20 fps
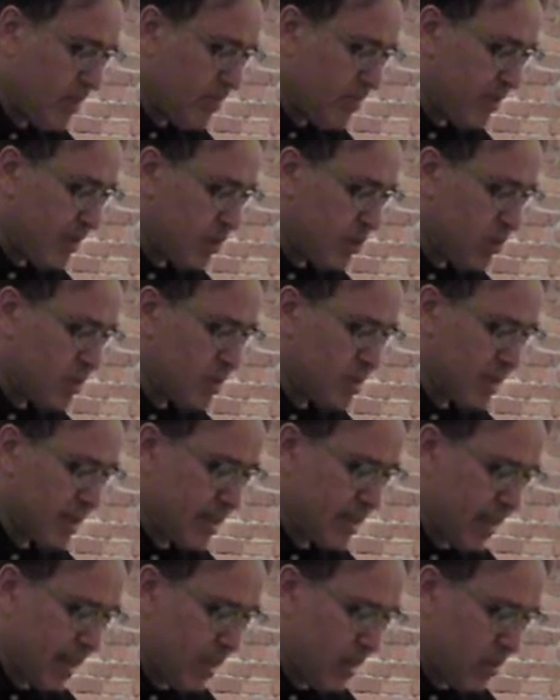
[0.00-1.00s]

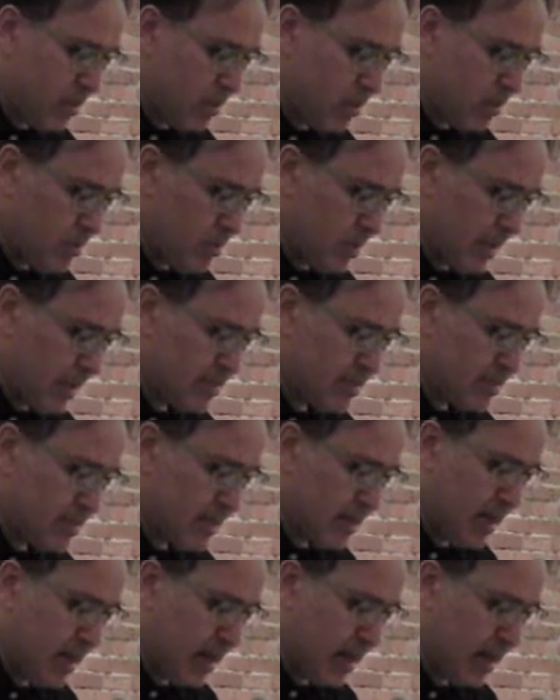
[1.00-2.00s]
Fallujah now has
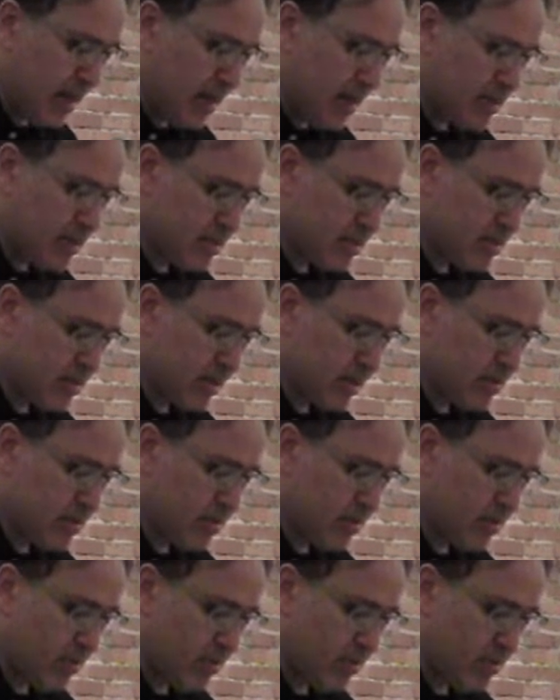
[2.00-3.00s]
the highest rate
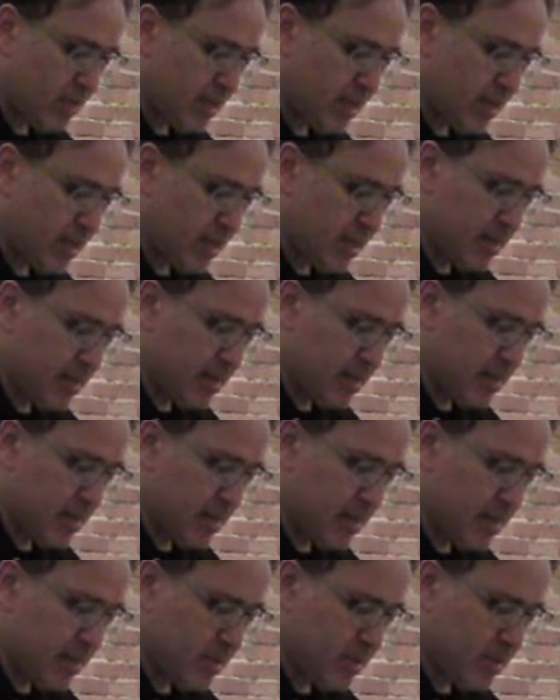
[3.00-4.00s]
of genetic
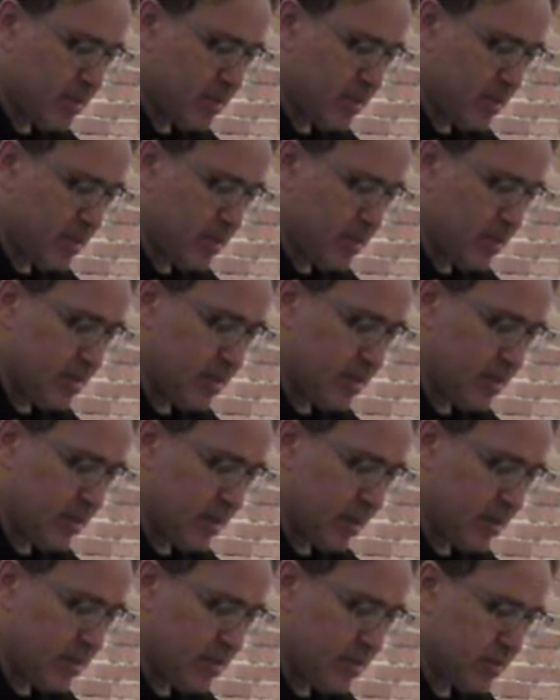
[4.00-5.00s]
damage in
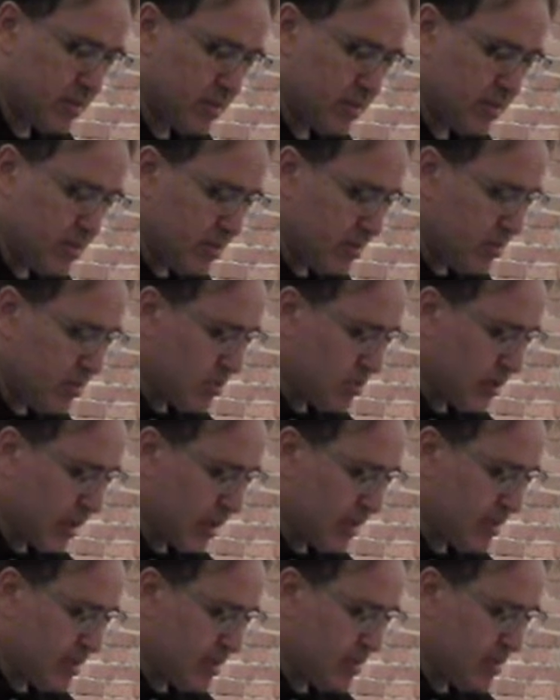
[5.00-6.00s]
Iraq.
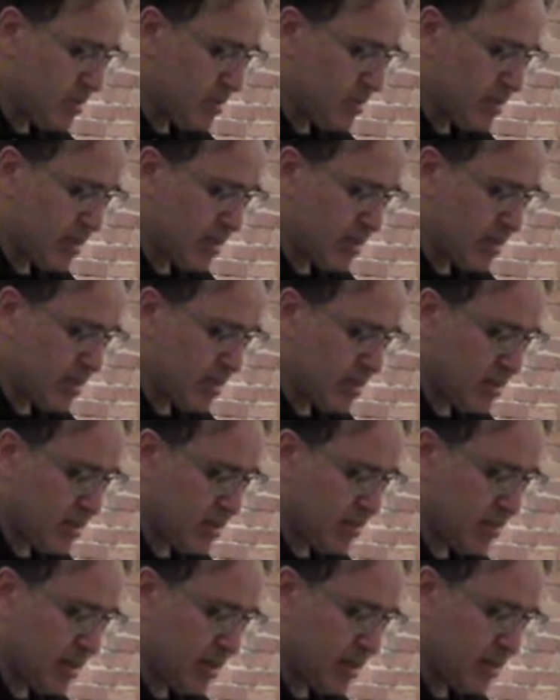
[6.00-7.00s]
Scientists said that
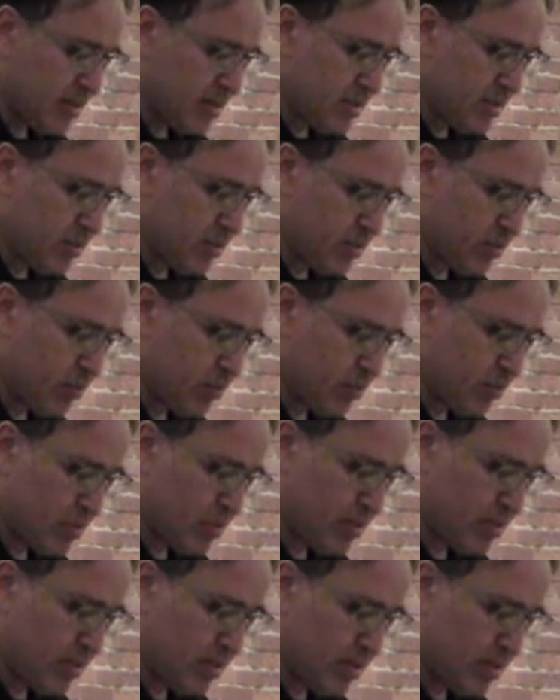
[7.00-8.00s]
the rate is
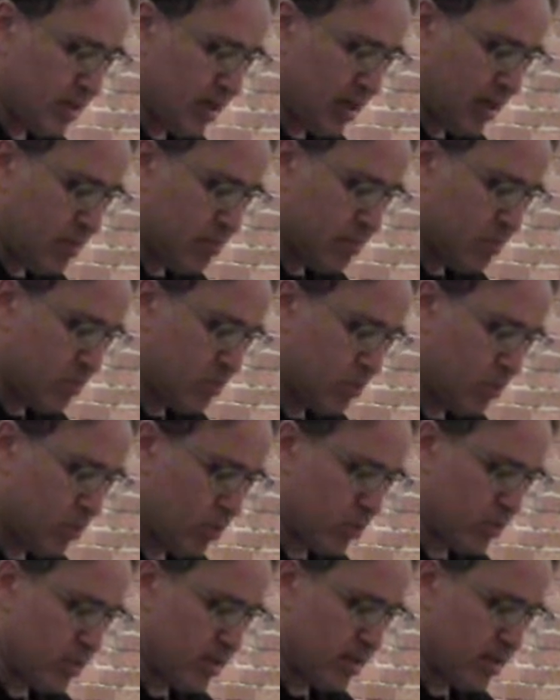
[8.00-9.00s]
fourteen times
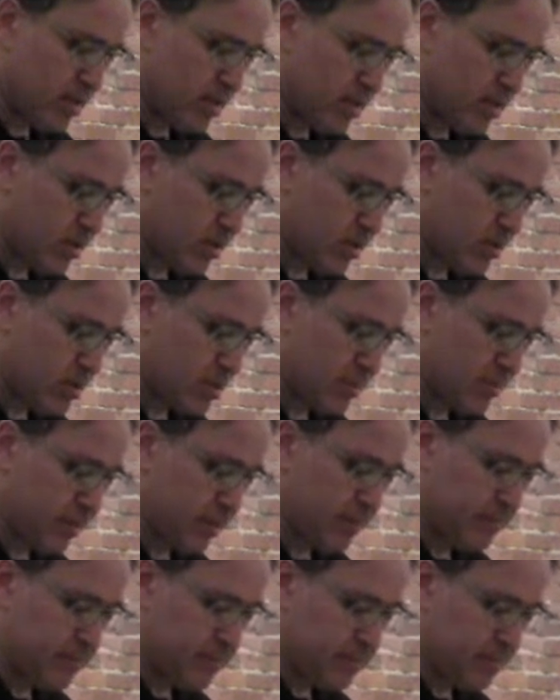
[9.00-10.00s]
more than
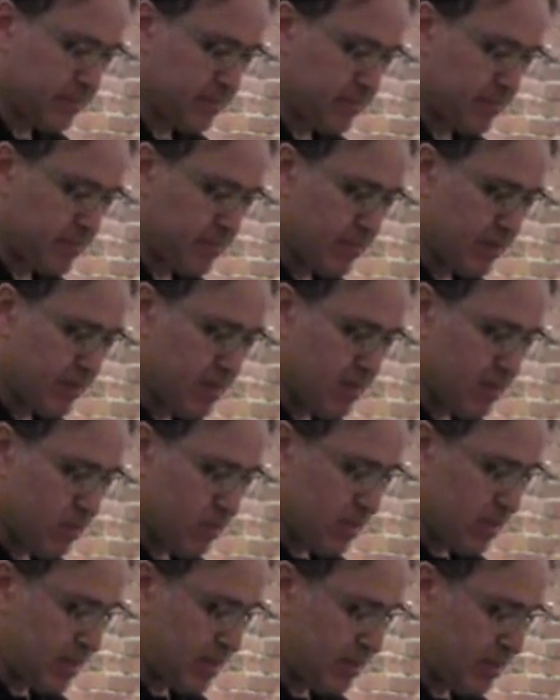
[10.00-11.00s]
Hiroshima.
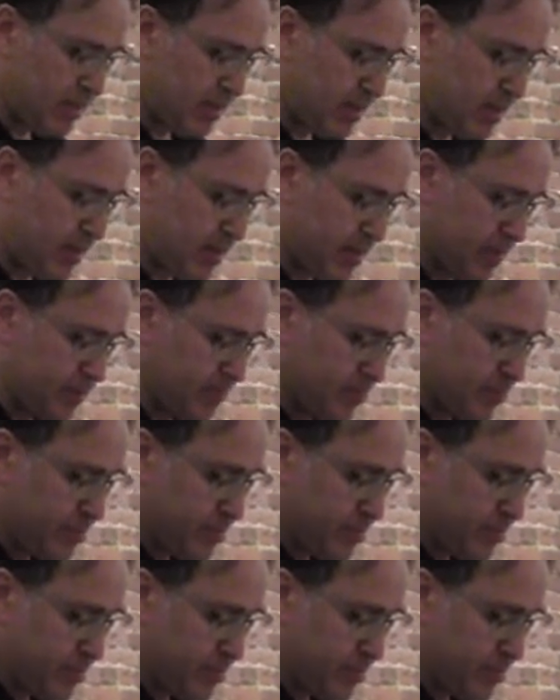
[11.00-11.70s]
Wikipedia.